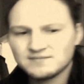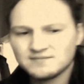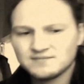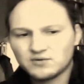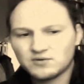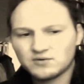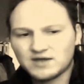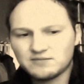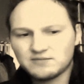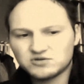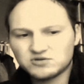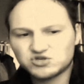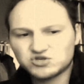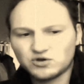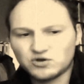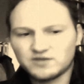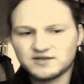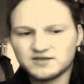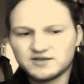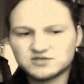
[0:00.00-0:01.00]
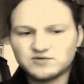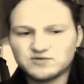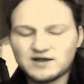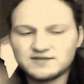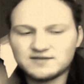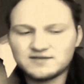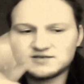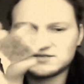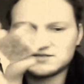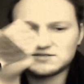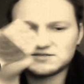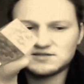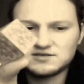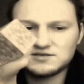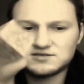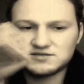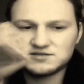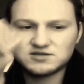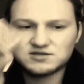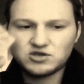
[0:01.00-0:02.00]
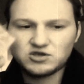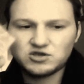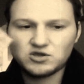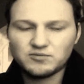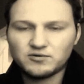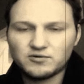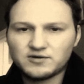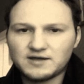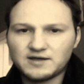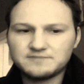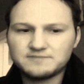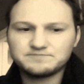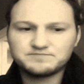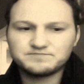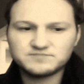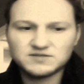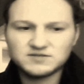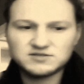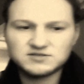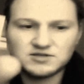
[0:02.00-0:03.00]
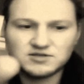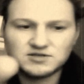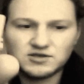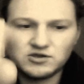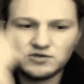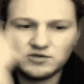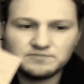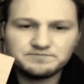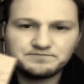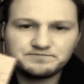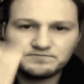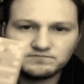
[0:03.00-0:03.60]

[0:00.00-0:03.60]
Okay, I'm going to show you this. Right, this is the cube. Okay, this is the cube.